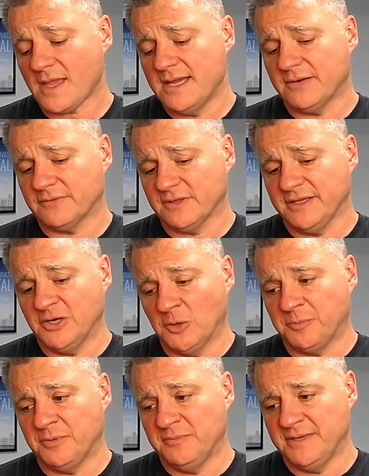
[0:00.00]
And it really
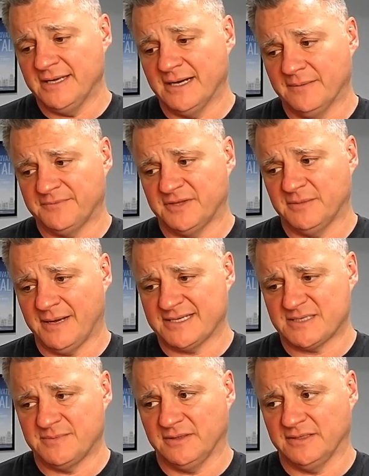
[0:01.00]
opened me up to the
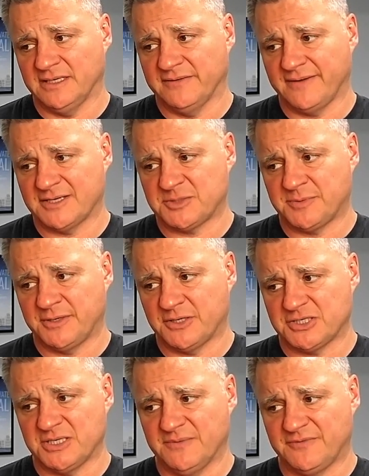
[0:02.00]
possibility of
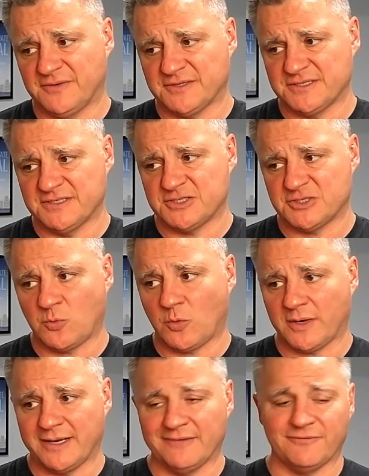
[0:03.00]
entrepreneurship versus just
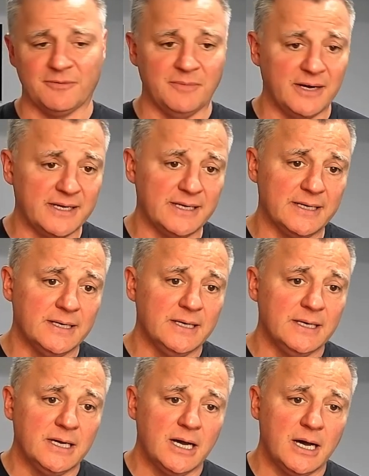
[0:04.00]
working for money.
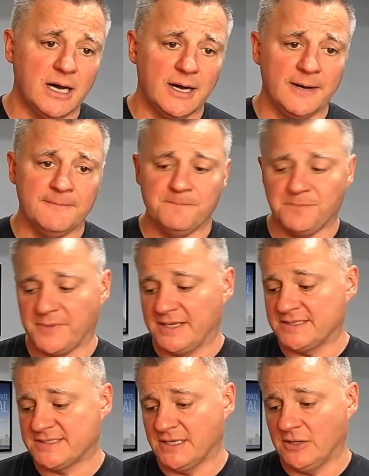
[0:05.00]

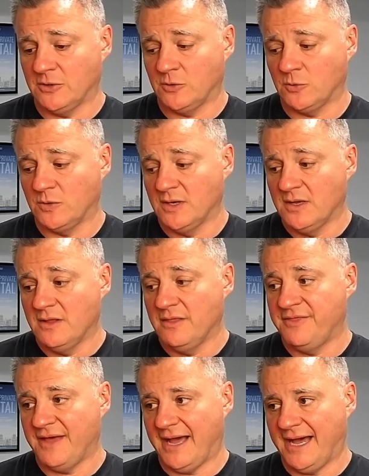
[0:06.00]
And so
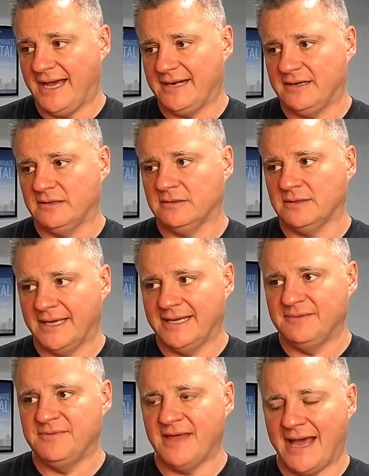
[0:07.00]
that
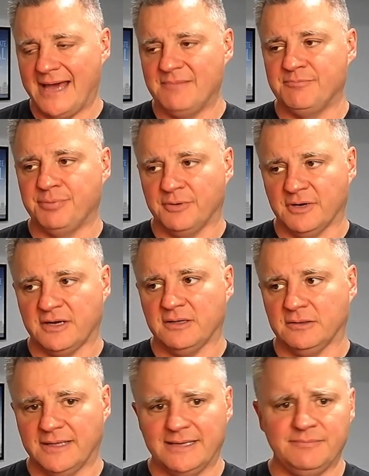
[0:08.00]
book
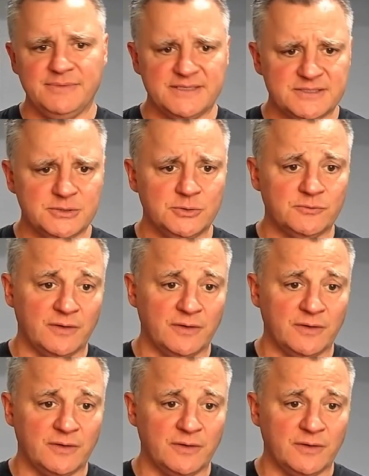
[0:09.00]
led me to